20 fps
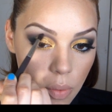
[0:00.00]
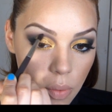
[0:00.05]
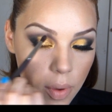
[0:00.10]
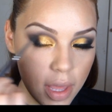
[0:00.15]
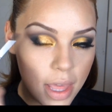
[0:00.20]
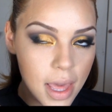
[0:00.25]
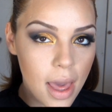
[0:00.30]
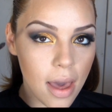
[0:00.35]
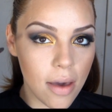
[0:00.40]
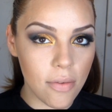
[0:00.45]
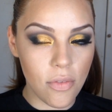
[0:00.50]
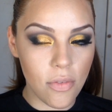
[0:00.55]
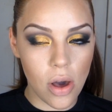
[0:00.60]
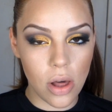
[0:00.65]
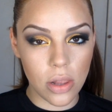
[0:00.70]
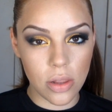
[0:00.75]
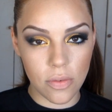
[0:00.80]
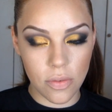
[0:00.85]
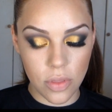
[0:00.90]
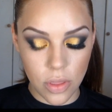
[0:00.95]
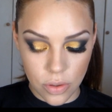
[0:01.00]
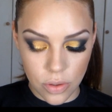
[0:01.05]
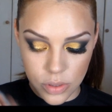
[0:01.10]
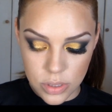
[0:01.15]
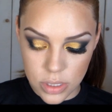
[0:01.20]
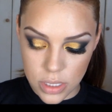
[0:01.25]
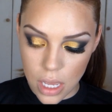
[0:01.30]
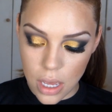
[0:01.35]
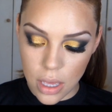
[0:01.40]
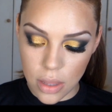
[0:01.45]
we have all of
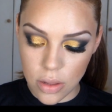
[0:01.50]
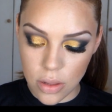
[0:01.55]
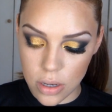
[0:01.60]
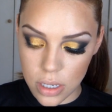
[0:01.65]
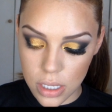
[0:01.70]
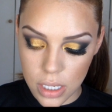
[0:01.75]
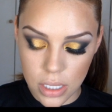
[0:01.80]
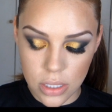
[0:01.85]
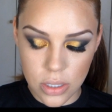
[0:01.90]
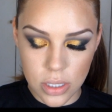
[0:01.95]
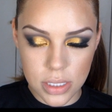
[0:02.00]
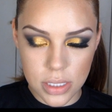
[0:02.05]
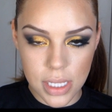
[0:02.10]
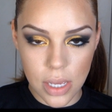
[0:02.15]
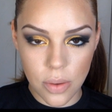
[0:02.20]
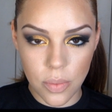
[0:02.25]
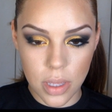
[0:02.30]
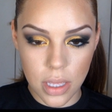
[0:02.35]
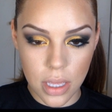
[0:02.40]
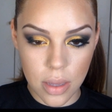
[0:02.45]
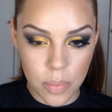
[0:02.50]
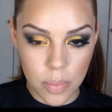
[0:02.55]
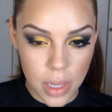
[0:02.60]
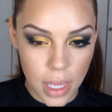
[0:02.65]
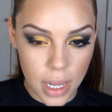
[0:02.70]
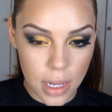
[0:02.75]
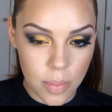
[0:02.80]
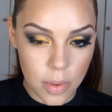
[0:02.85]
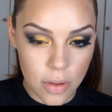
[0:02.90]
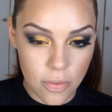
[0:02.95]
those other colors that we
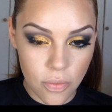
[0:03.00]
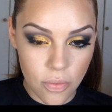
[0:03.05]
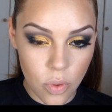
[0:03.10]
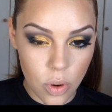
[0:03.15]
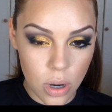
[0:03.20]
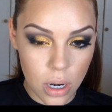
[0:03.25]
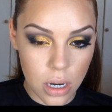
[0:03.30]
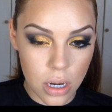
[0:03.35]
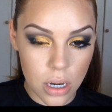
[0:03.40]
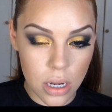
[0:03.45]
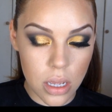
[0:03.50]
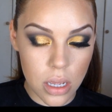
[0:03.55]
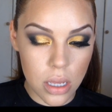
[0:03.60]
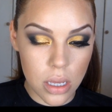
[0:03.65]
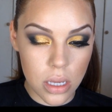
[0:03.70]
applied before.